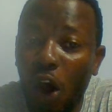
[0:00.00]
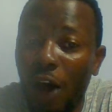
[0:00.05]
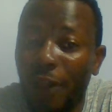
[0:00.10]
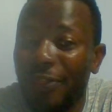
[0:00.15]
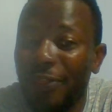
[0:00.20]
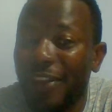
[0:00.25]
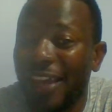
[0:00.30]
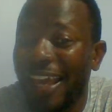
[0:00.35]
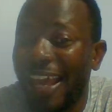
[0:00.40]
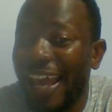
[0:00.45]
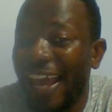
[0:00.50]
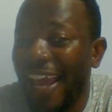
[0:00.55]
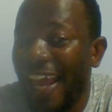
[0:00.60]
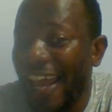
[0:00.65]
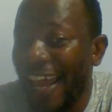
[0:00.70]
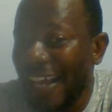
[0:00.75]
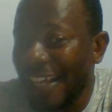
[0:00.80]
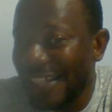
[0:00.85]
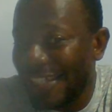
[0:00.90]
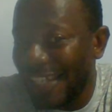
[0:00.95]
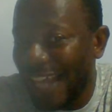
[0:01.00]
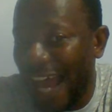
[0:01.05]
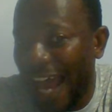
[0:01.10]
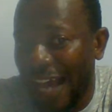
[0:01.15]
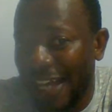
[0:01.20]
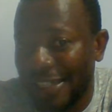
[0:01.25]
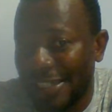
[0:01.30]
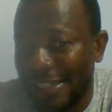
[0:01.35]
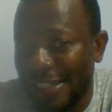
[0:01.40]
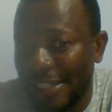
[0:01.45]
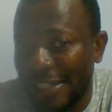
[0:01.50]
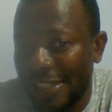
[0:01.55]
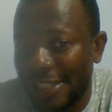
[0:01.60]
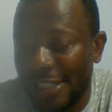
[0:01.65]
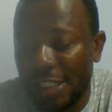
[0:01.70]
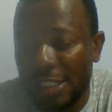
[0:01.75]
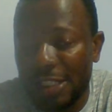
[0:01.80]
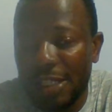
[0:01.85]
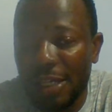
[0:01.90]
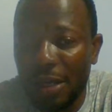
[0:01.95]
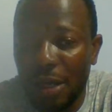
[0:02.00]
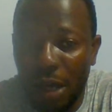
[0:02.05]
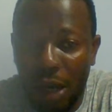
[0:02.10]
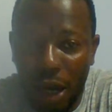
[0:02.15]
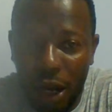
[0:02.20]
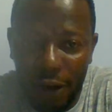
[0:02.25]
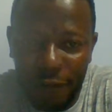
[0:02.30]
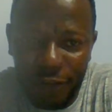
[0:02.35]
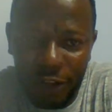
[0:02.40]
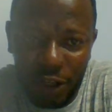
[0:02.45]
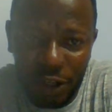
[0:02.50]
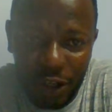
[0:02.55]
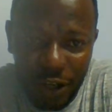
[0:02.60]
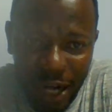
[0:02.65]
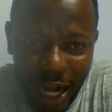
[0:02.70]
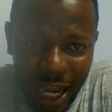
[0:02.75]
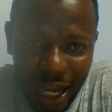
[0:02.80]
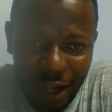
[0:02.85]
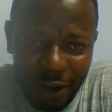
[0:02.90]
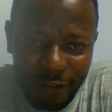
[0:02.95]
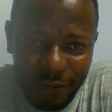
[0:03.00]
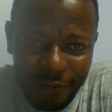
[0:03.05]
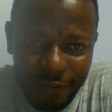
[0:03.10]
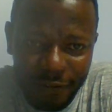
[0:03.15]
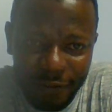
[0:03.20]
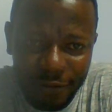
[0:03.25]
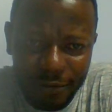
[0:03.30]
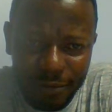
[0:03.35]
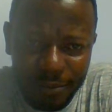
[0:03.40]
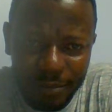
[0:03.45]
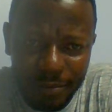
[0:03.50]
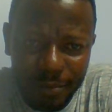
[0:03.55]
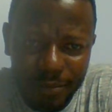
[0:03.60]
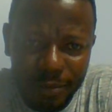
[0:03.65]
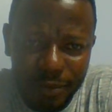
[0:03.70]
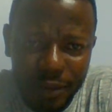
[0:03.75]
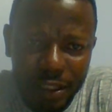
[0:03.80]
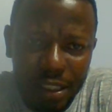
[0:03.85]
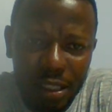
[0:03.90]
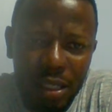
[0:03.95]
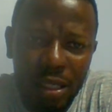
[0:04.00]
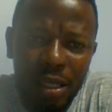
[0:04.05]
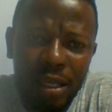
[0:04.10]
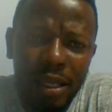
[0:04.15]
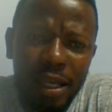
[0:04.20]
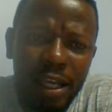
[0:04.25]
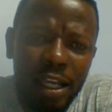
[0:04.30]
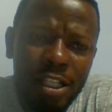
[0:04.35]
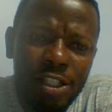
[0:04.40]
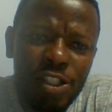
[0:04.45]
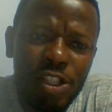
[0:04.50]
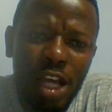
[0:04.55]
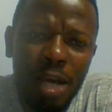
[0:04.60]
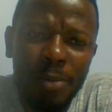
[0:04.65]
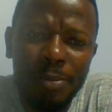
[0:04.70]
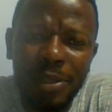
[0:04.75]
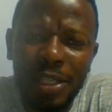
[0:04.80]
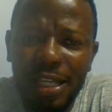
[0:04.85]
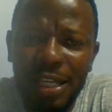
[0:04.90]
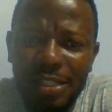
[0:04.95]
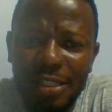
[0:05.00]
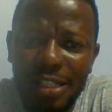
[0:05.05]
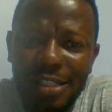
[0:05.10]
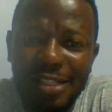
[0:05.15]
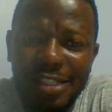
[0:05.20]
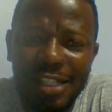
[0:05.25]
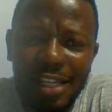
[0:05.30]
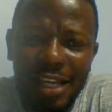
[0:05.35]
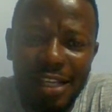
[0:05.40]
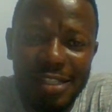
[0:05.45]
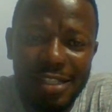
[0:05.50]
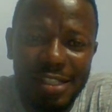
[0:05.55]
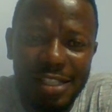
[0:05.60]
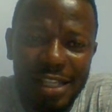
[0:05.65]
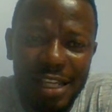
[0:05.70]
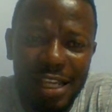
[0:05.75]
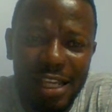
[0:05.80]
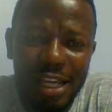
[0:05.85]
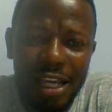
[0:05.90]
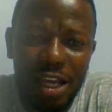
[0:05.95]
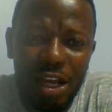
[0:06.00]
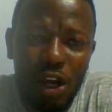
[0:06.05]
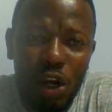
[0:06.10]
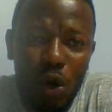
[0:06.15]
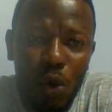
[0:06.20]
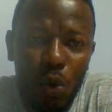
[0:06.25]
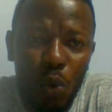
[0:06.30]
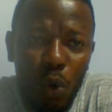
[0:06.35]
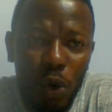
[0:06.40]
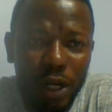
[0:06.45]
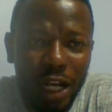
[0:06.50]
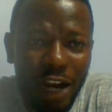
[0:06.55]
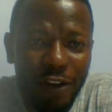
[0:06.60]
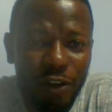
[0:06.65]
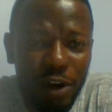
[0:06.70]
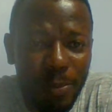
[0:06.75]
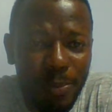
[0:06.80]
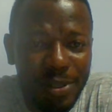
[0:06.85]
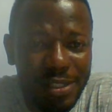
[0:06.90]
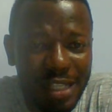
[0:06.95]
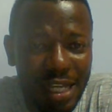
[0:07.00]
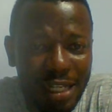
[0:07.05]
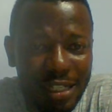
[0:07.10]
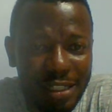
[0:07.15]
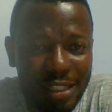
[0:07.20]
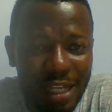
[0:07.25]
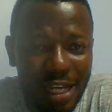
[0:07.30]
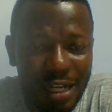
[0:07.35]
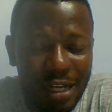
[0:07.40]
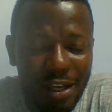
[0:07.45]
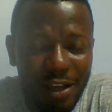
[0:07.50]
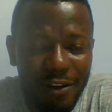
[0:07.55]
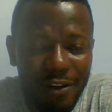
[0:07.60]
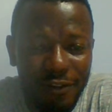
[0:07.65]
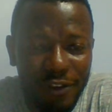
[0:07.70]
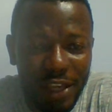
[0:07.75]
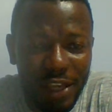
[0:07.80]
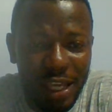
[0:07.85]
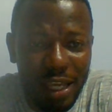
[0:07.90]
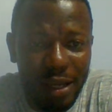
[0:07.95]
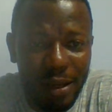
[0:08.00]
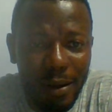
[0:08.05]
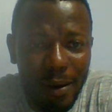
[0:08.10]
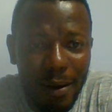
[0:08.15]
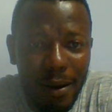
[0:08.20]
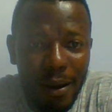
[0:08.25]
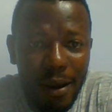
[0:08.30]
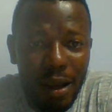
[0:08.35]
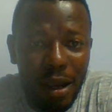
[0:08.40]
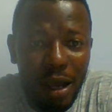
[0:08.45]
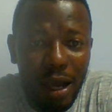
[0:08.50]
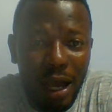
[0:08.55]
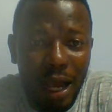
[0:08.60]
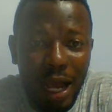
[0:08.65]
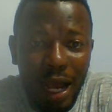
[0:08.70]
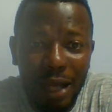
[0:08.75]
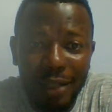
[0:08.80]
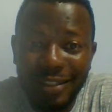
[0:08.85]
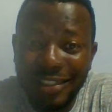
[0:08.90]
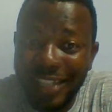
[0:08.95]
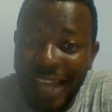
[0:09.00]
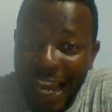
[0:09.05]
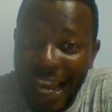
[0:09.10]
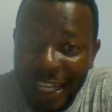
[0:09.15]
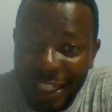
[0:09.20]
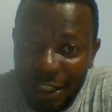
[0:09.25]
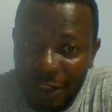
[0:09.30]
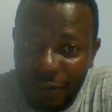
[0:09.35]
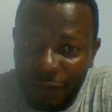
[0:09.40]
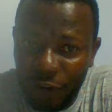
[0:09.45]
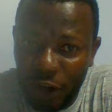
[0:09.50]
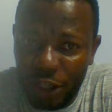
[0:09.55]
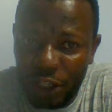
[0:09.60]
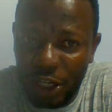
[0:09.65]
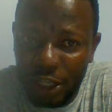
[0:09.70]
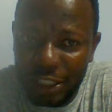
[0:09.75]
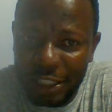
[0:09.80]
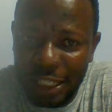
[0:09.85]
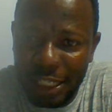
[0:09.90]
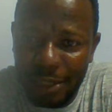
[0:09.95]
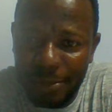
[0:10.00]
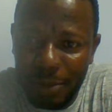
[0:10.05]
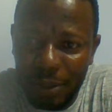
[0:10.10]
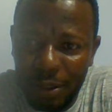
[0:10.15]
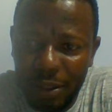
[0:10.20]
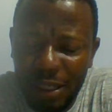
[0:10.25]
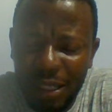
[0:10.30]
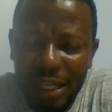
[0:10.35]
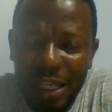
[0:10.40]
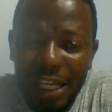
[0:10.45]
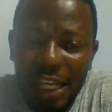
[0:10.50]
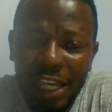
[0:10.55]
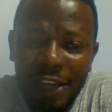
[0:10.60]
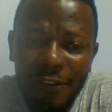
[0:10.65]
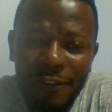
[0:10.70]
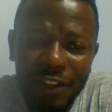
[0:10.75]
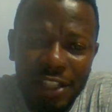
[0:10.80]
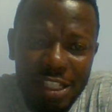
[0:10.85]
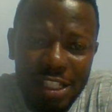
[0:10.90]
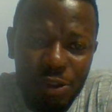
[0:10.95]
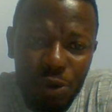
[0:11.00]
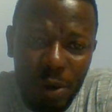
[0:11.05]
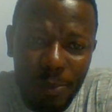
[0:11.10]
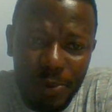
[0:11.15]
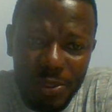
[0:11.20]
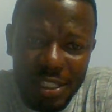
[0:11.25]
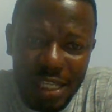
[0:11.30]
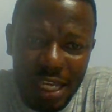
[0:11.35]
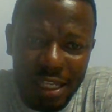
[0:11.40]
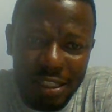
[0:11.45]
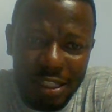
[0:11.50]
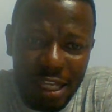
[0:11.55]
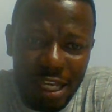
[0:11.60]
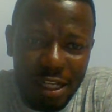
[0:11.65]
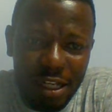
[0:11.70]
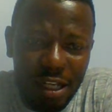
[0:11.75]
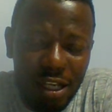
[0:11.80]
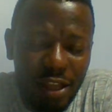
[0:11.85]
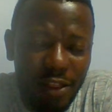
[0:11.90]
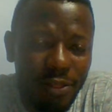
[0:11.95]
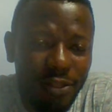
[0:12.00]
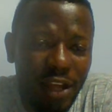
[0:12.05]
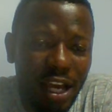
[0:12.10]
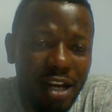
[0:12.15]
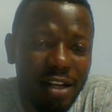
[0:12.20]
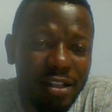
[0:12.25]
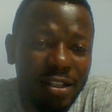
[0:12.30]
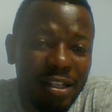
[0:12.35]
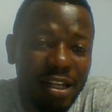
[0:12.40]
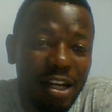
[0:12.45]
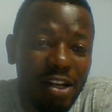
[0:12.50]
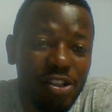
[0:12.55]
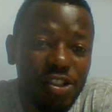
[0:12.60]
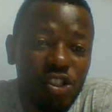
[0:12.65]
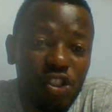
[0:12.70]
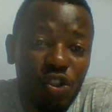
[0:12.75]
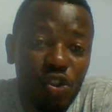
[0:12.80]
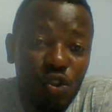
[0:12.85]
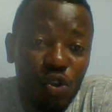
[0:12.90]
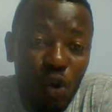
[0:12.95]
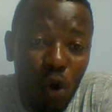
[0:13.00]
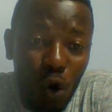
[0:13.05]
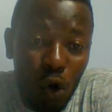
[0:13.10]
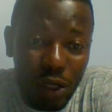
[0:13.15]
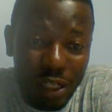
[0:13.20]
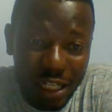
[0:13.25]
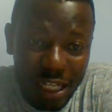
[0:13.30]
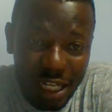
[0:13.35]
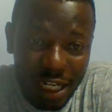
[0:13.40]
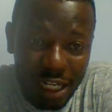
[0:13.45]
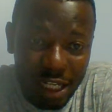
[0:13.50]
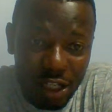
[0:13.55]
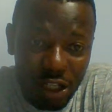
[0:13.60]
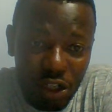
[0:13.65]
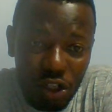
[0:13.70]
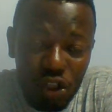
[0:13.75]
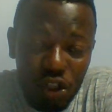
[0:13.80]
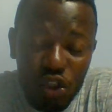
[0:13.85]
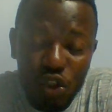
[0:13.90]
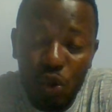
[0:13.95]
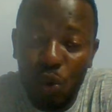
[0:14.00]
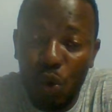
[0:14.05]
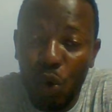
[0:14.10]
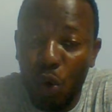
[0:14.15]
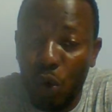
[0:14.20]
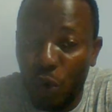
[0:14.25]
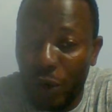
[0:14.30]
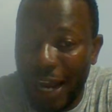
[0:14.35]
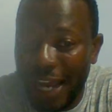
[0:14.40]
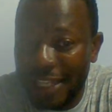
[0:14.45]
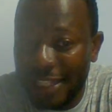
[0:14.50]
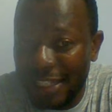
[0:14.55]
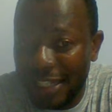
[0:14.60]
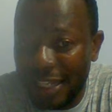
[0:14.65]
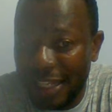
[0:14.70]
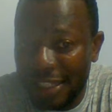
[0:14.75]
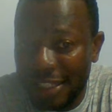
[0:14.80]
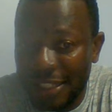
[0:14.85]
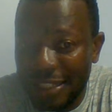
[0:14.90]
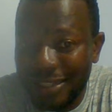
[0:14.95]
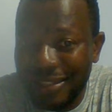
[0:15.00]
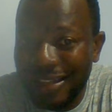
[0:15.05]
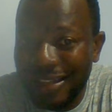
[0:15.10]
on the x-axis of your graph. In some cases, CXC would have represented the title for your table. If it is represented, then there is no need to go writing it